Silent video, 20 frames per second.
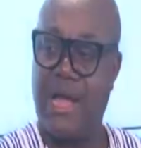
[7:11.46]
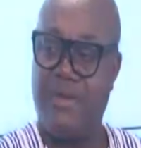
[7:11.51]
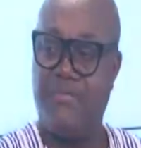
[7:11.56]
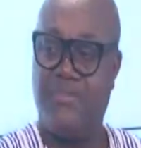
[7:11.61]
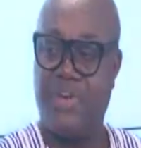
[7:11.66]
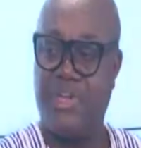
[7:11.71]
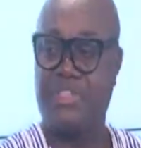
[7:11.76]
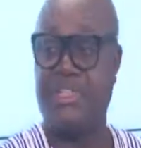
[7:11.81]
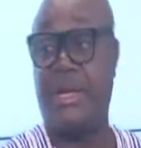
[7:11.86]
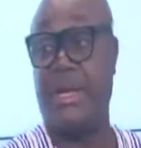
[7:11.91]

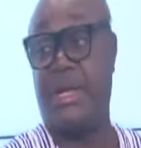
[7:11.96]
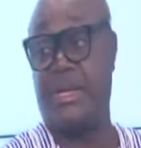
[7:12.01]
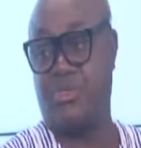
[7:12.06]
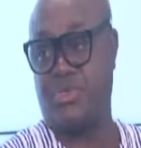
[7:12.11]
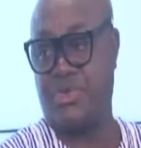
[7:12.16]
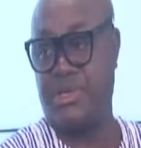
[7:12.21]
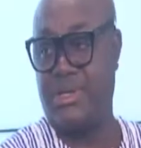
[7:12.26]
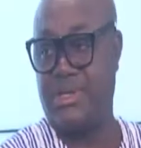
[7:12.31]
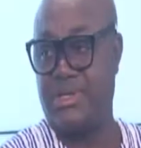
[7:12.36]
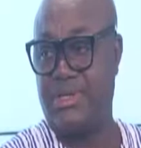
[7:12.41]
average
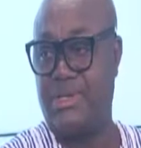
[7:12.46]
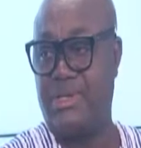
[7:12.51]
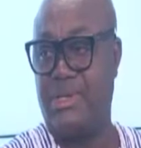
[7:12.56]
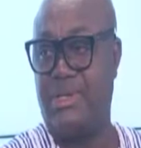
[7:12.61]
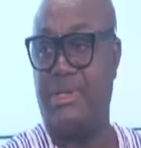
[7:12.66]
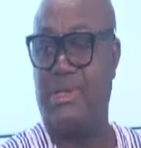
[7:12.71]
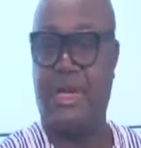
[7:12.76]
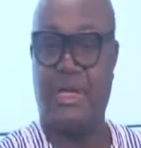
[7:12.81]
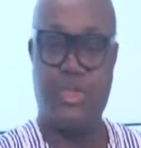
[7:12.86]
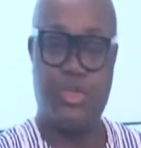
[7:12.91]
electorate
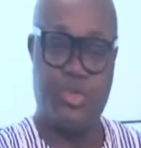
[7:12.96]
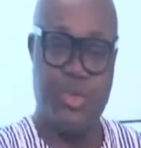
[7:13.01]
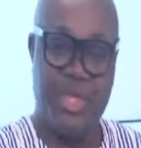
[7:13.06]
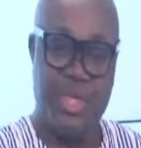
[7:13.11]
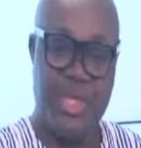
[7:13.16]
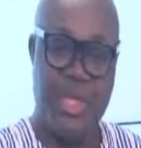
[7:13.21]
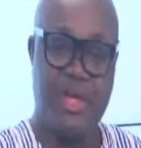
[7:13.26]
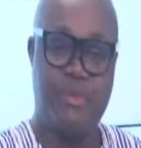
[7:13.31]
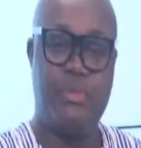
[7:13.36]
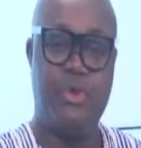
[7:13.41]
and to be
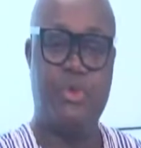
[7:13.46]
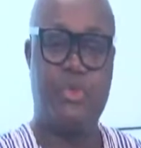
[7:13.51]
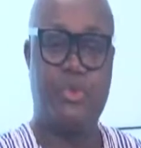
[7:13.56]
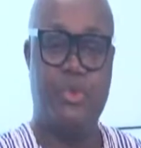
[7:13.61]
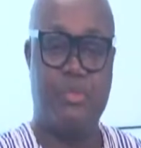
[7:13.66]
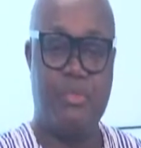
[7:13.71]
able to